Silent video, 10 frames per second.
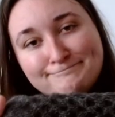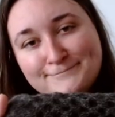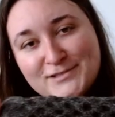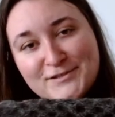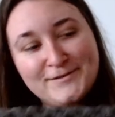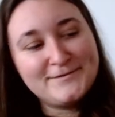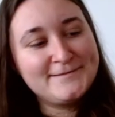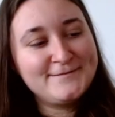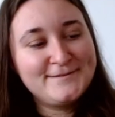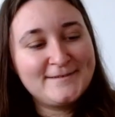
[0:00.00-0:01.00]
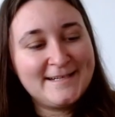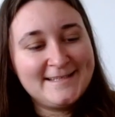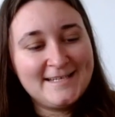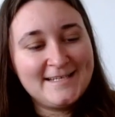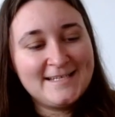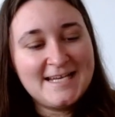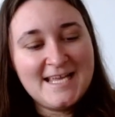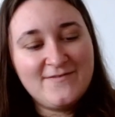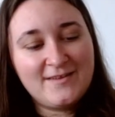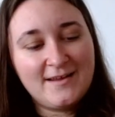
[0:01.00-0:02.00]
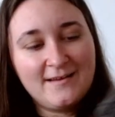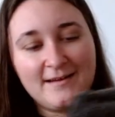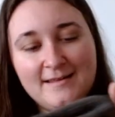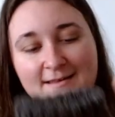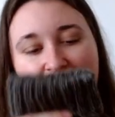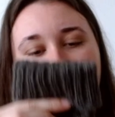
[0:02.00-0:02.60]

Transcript: So I then in an evening, I think,